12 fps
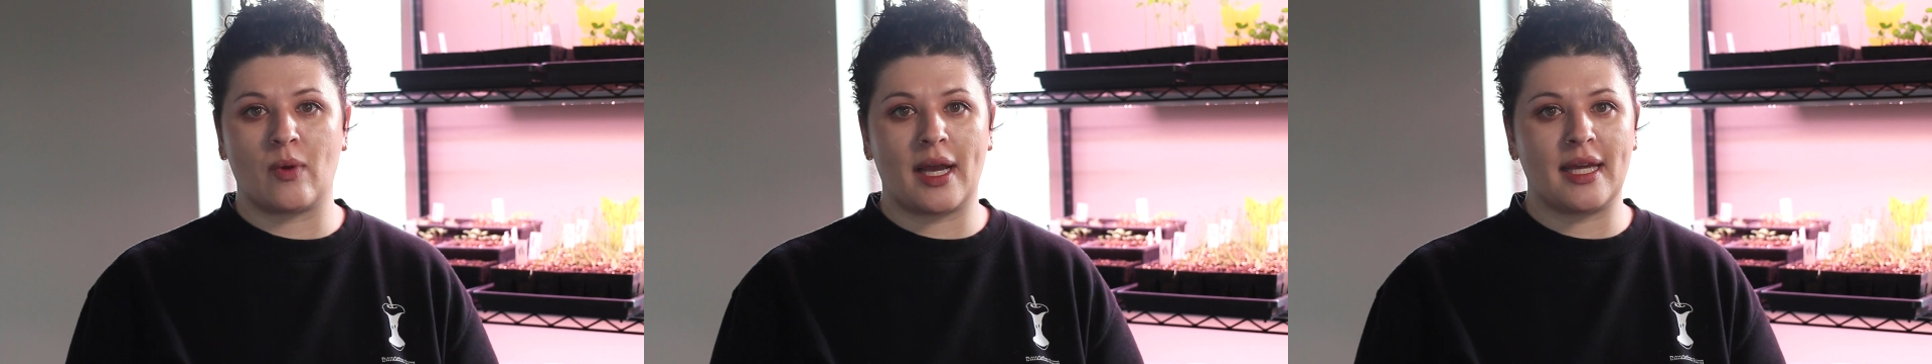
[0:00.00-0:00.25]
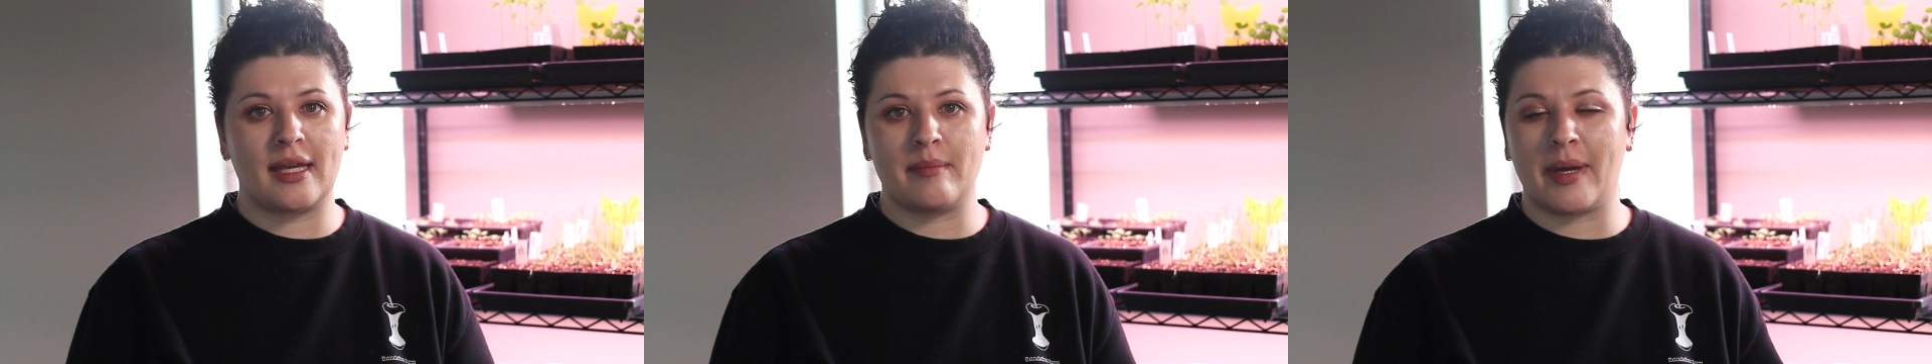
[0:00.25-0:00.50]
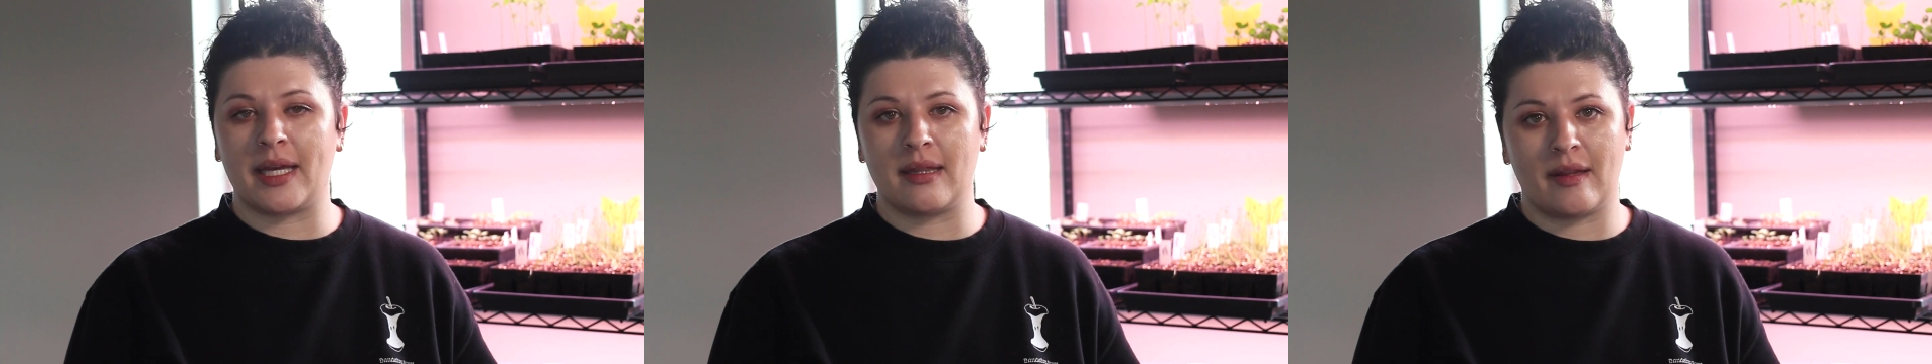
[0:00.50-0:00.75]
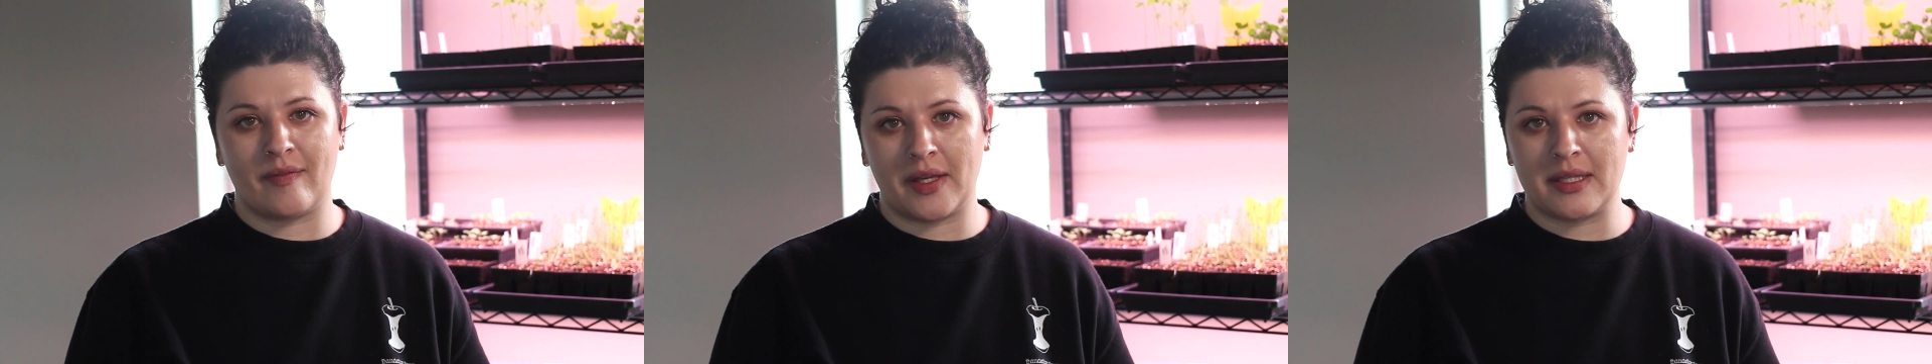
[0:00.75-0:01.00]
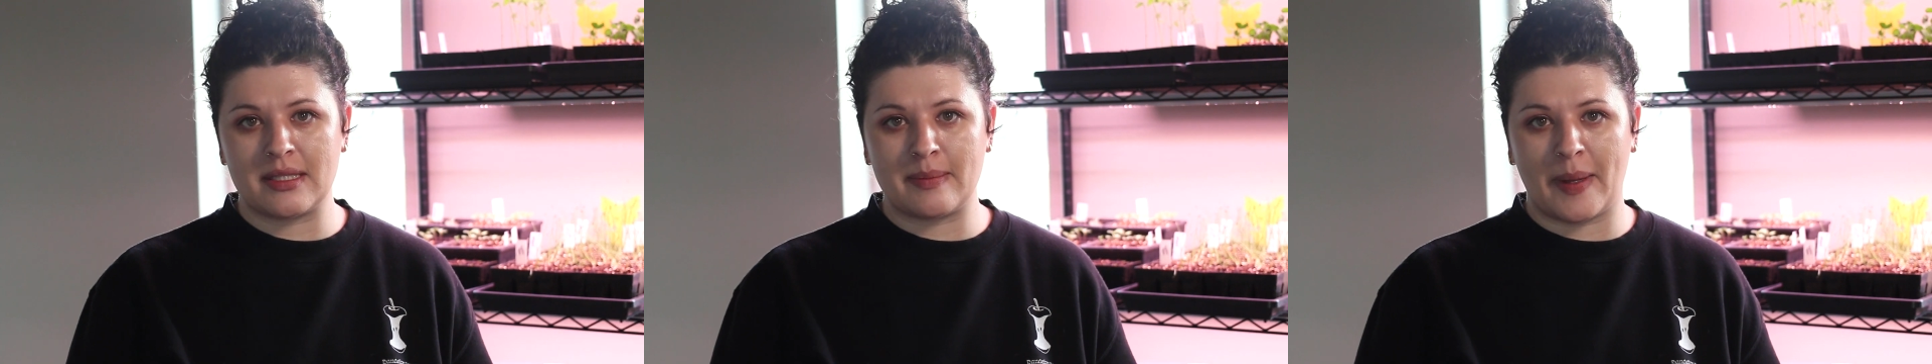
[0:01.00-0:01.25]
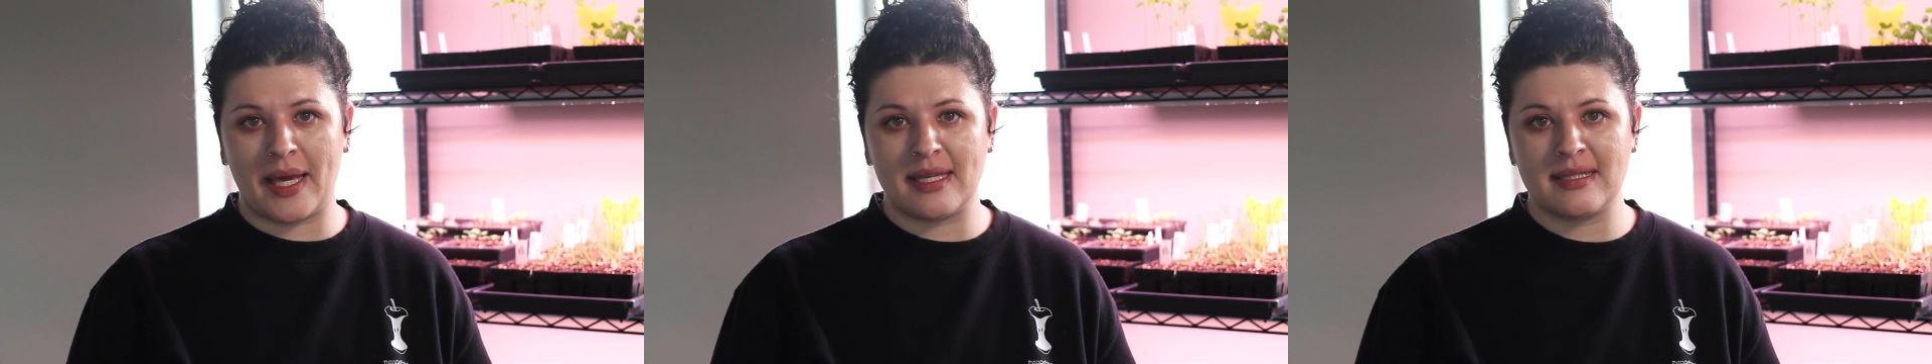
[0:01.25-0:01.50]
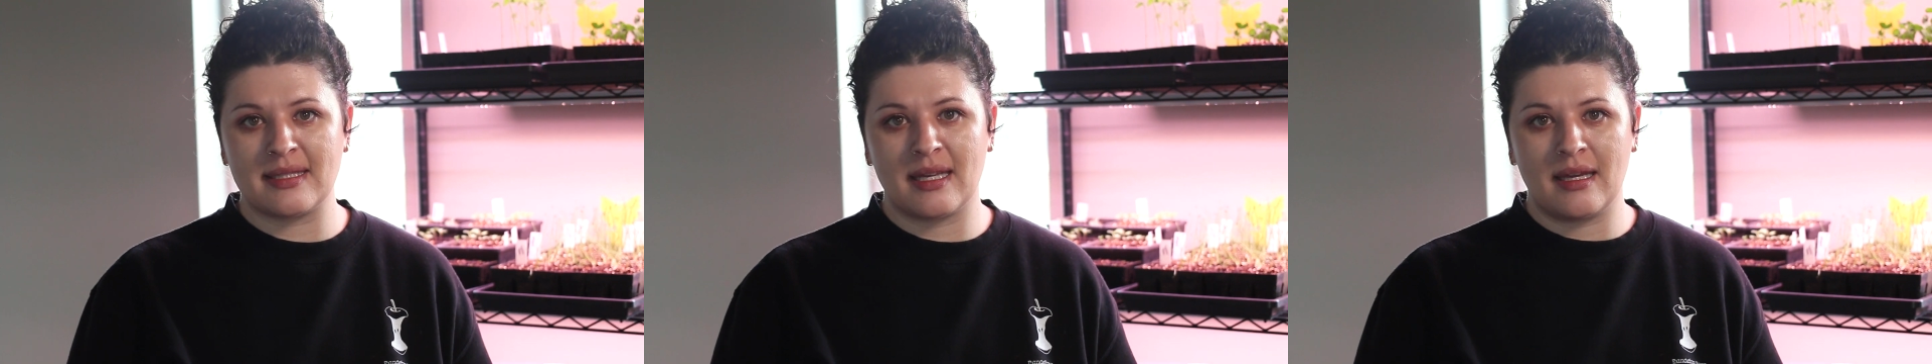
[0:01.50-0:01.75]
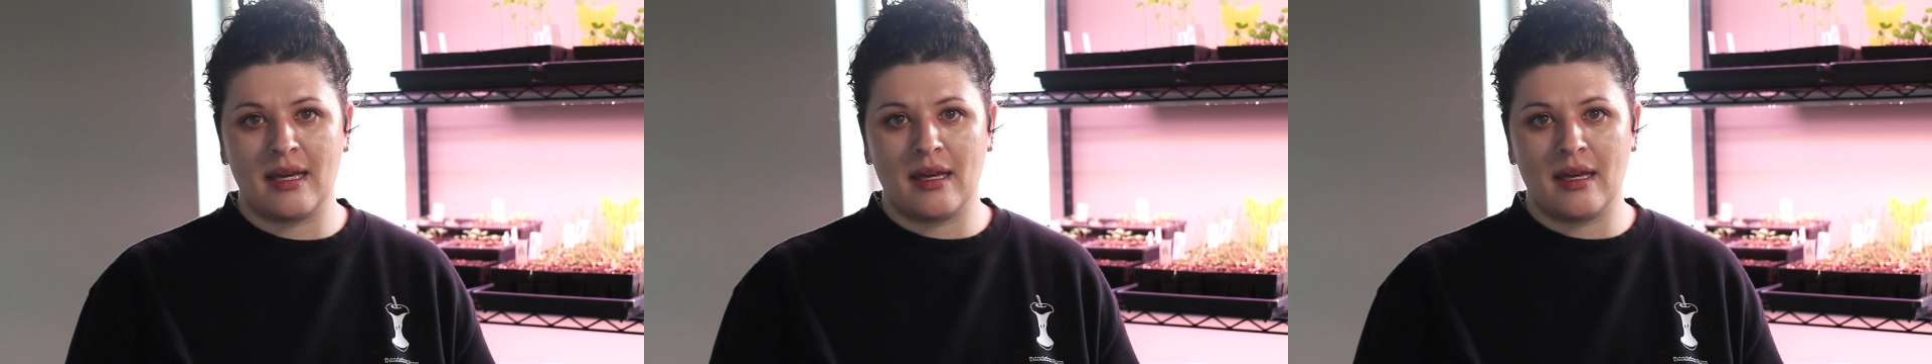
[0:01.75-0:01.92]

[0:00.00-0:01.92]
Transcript: right in my living space.